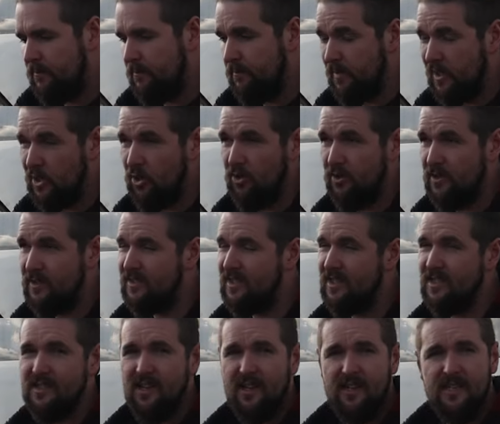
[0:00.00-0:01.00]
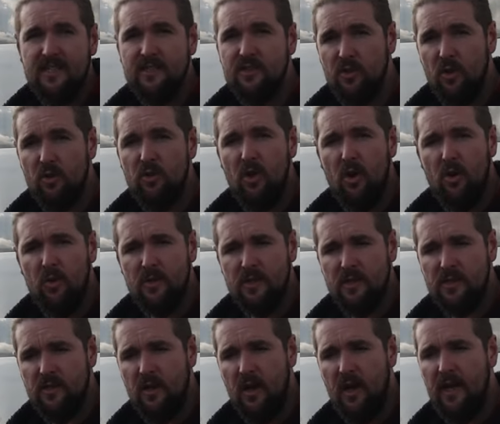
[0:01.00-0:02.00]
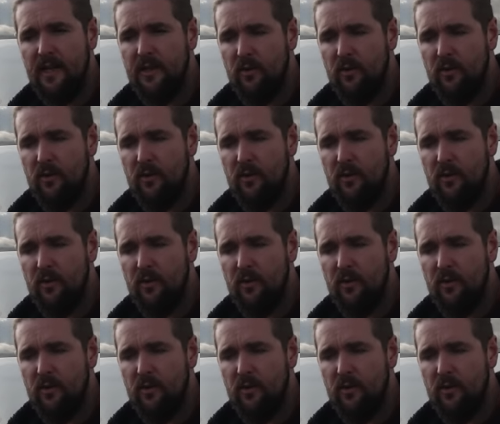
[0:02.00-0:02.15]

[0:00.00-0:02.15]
Because the sun is so low in the sky,